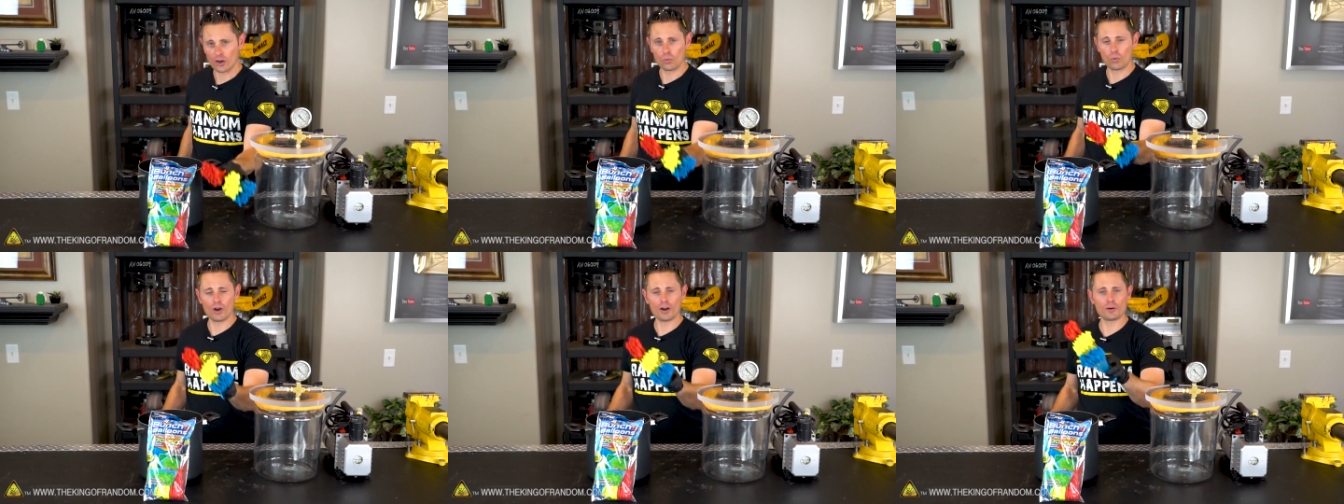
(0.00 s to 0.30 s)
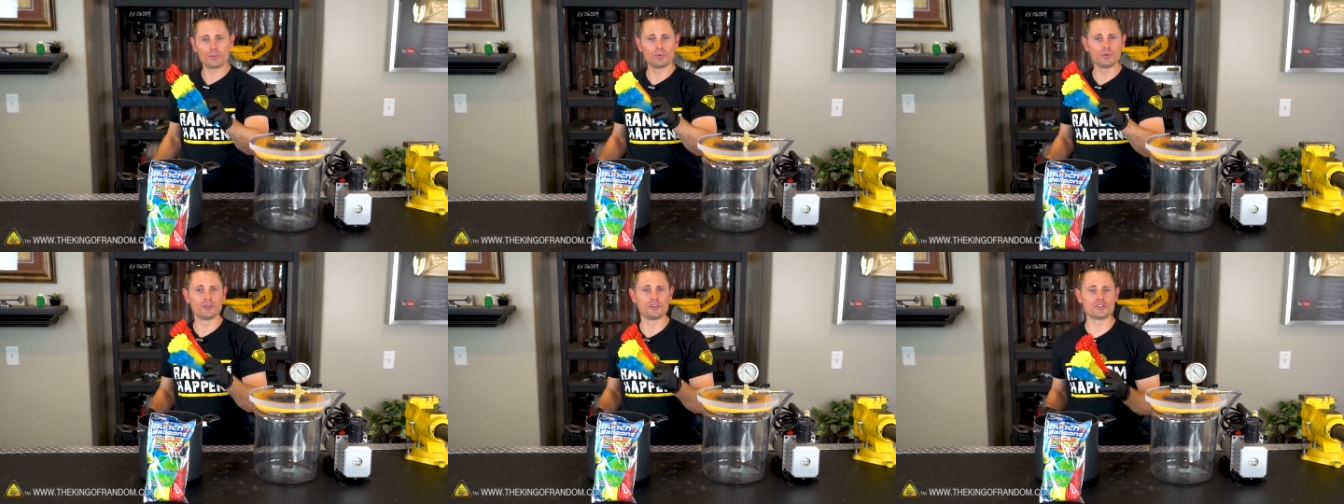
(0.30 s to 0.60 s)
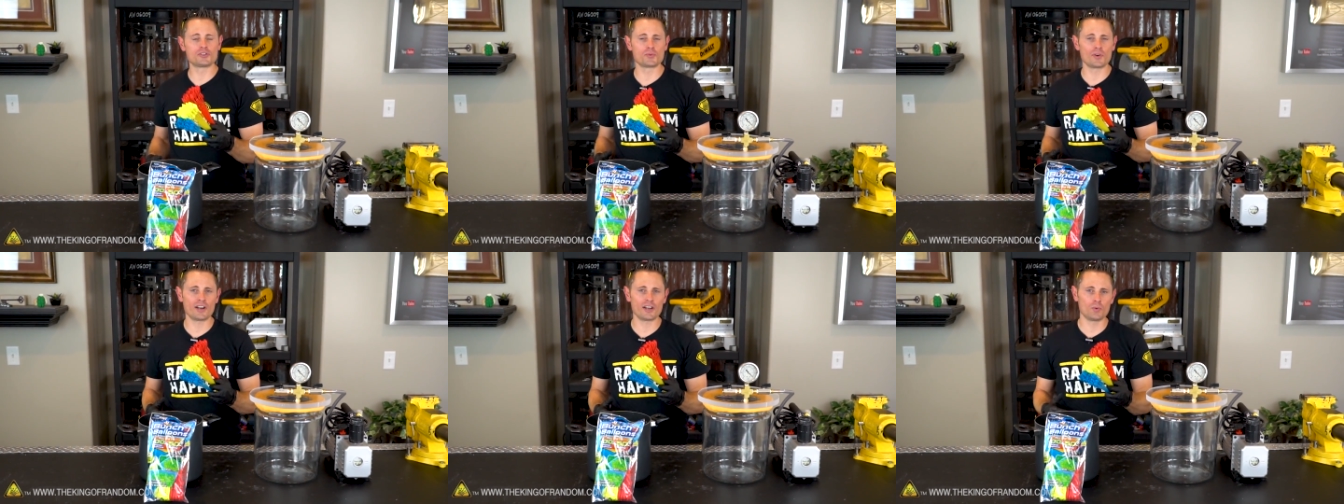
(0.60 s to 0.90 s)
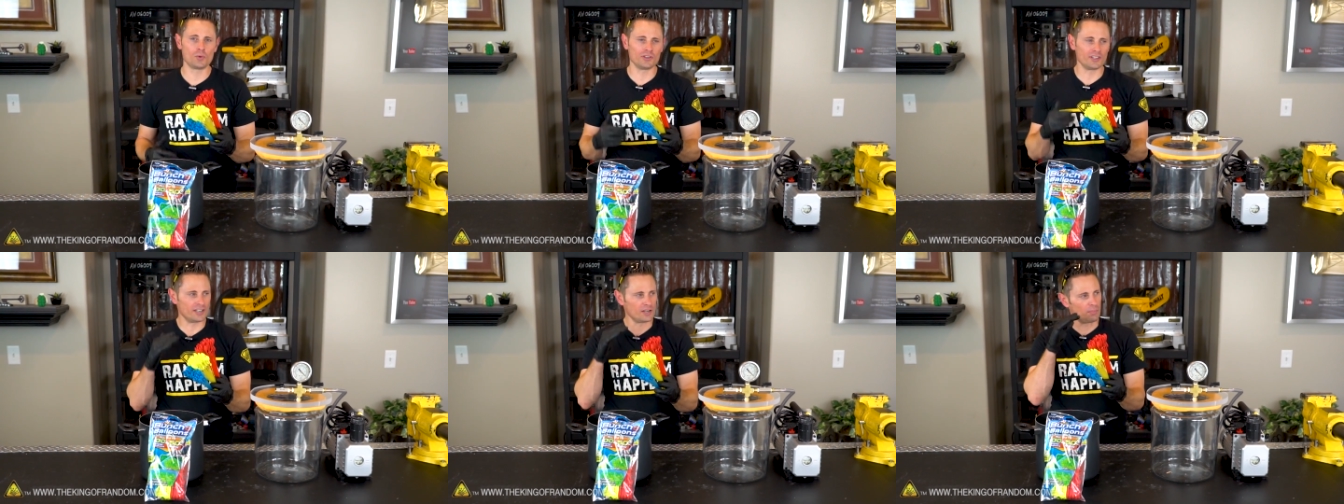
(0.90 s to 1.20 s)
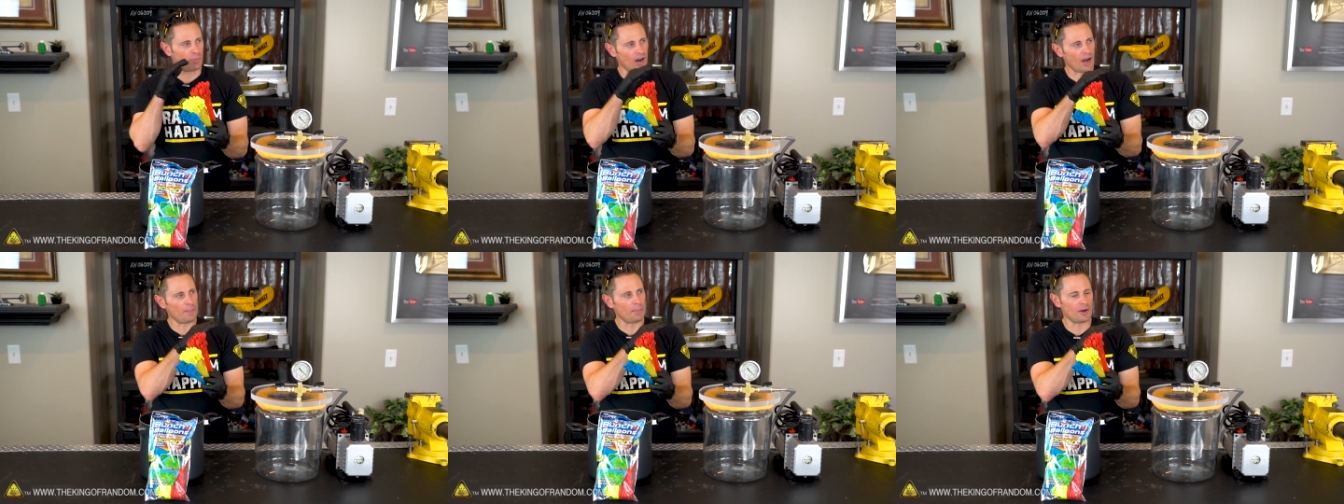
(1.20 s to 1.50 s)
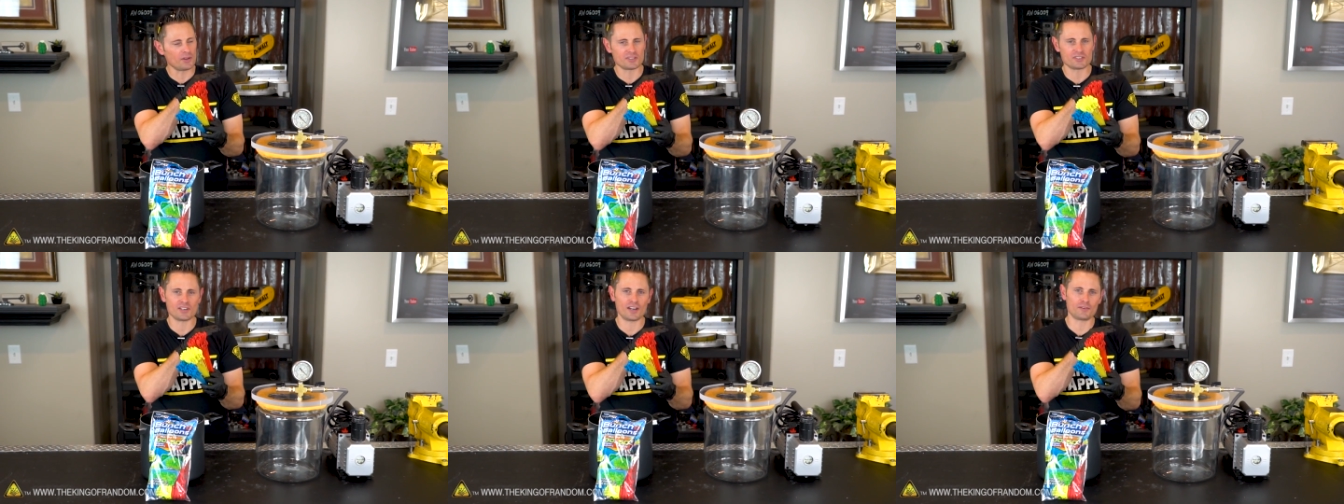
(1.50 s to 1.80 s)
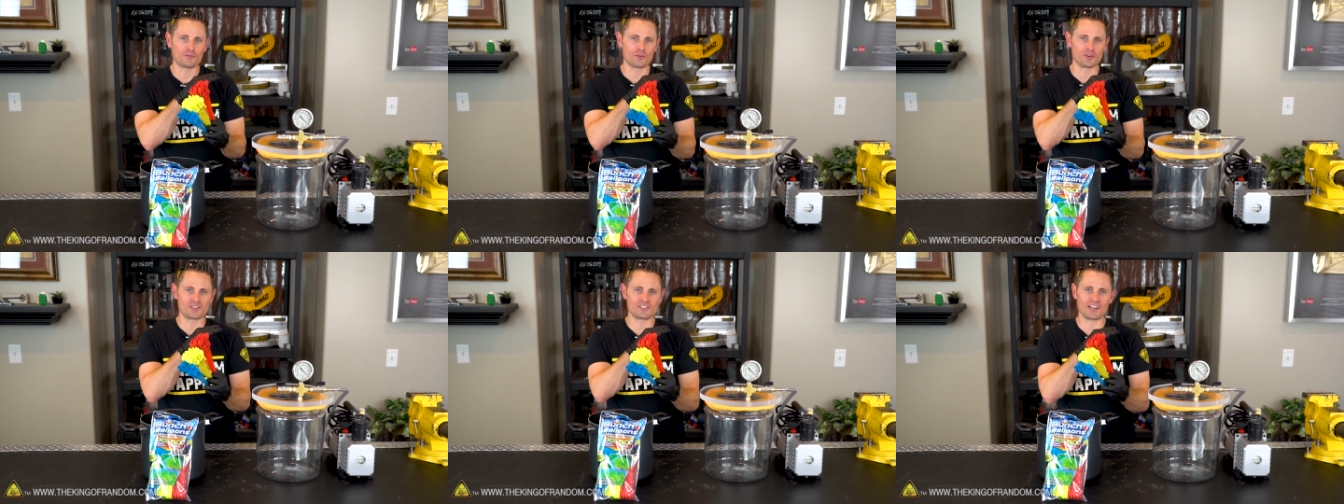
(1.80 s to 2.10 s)
our water balloons ready, we'll need to pop
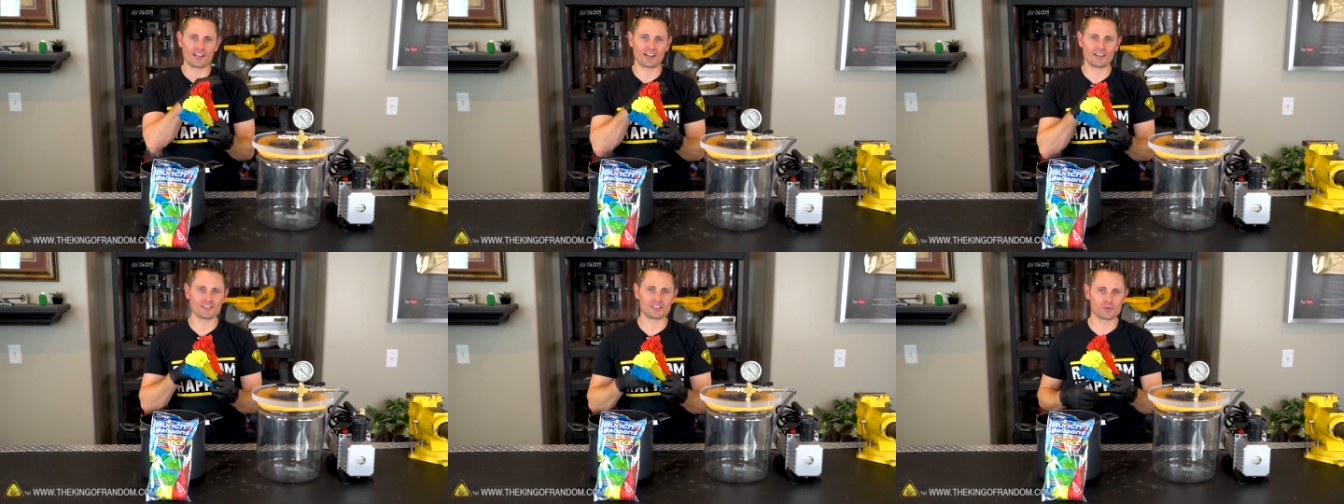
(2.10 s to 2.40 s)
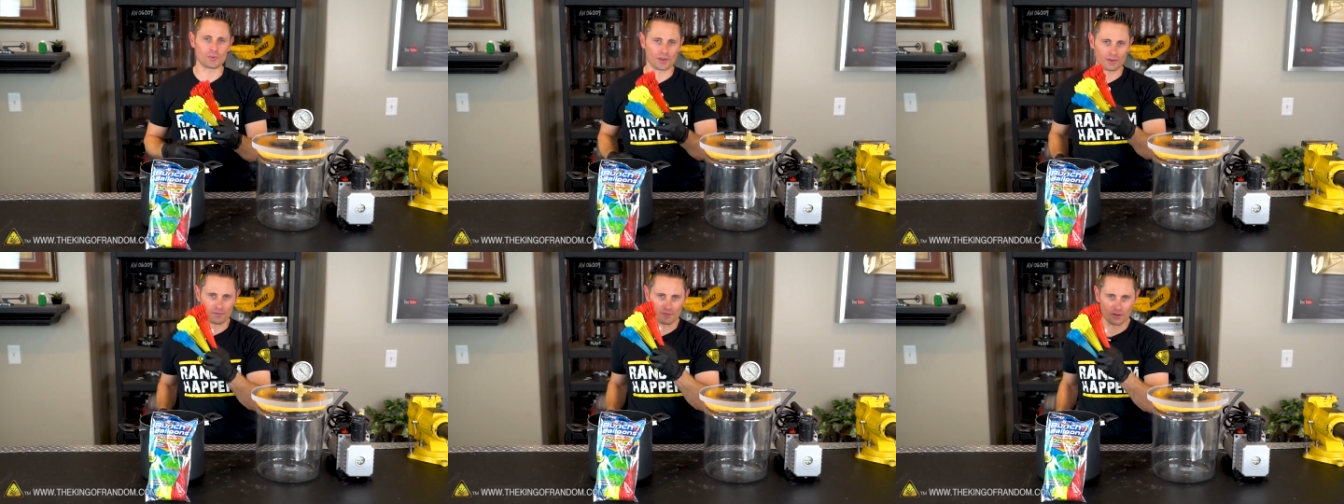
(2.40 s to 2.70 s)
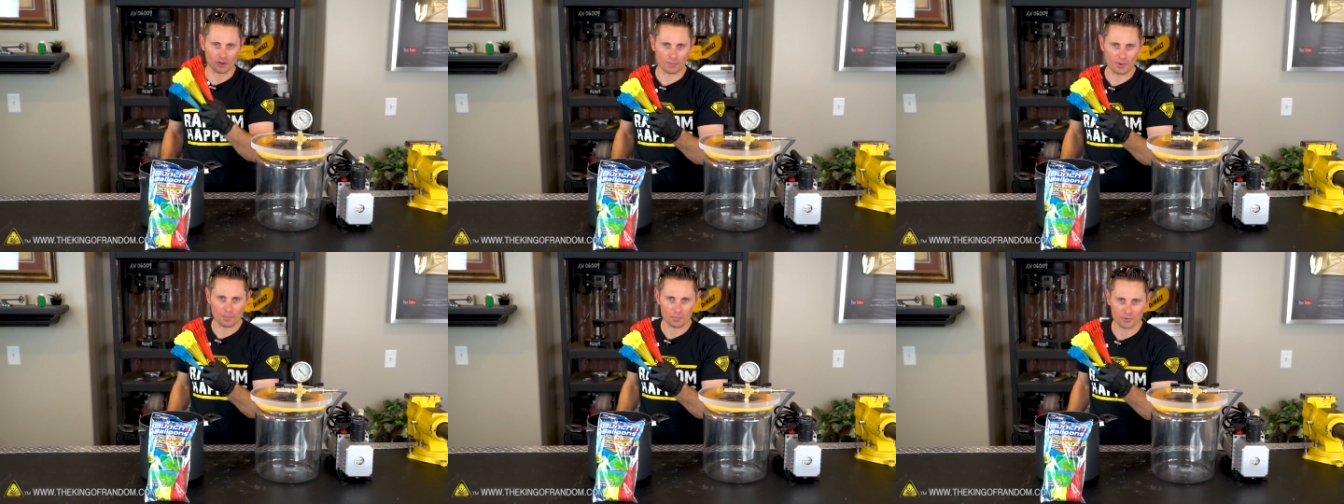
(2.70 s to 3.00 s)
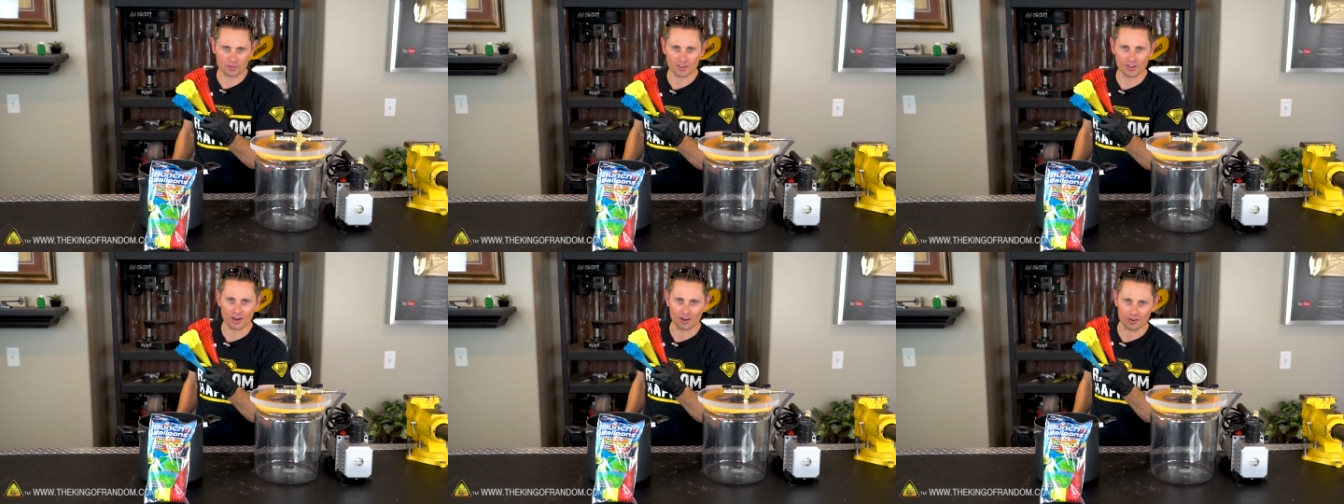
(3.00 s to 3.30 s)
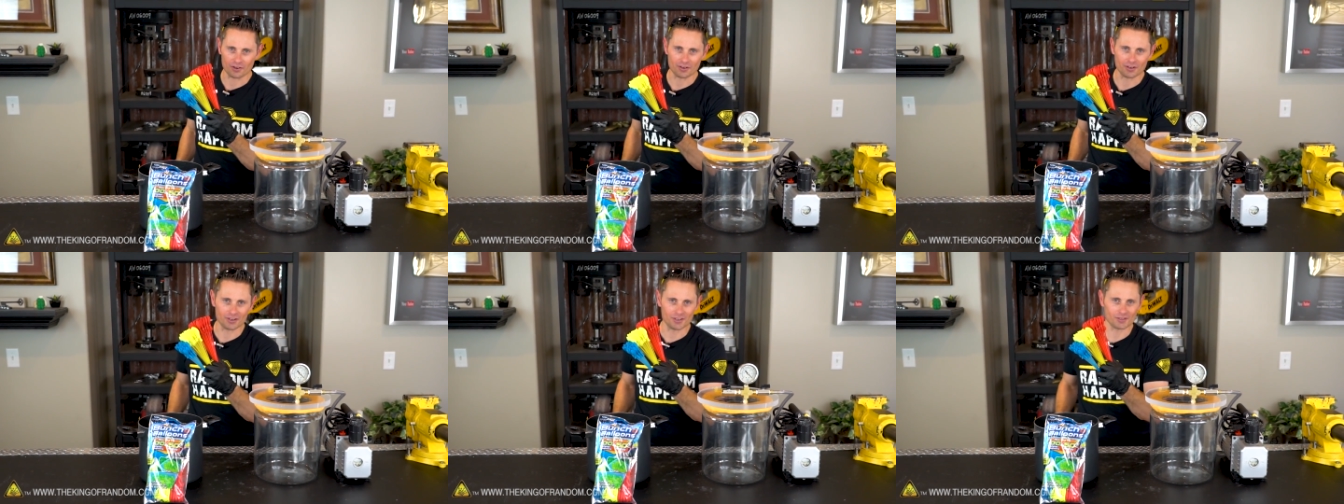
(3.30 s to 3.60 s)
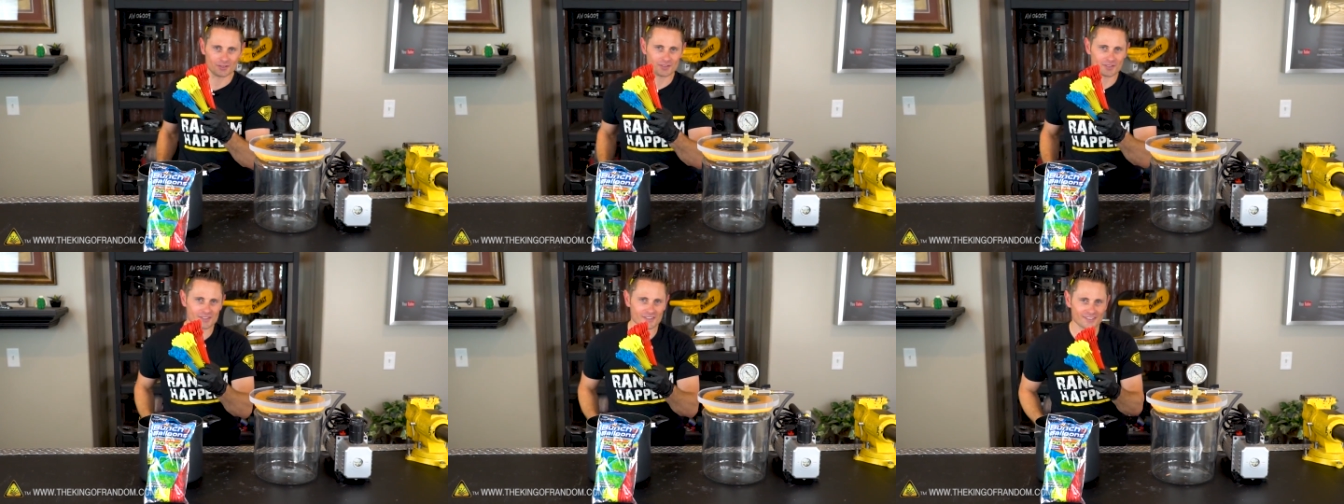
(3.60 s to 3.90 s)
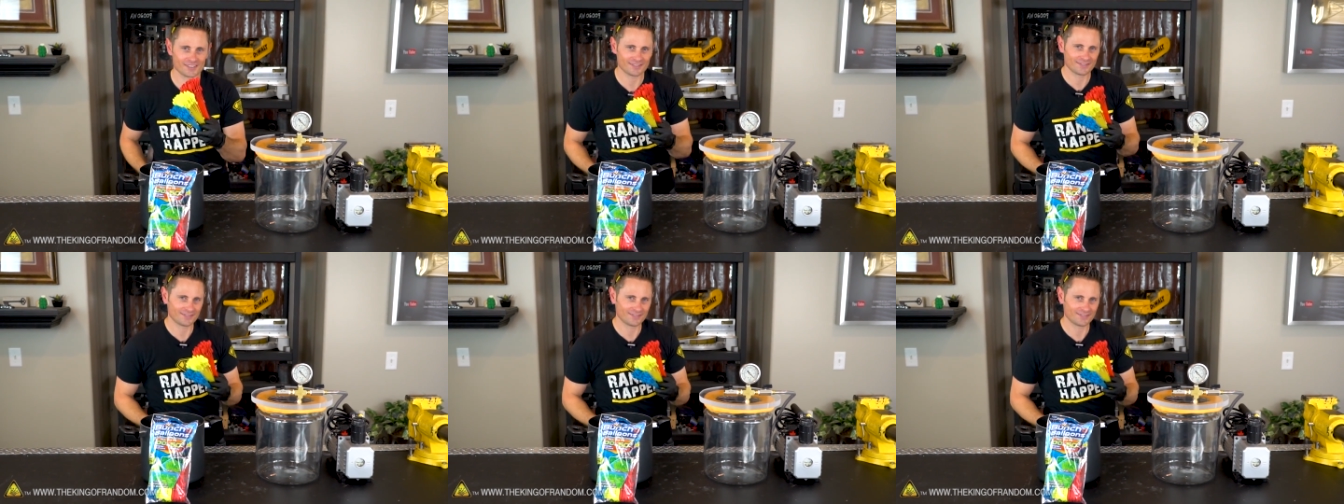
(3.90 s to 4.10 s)
outside for a second so we can fill them up with the garden hose.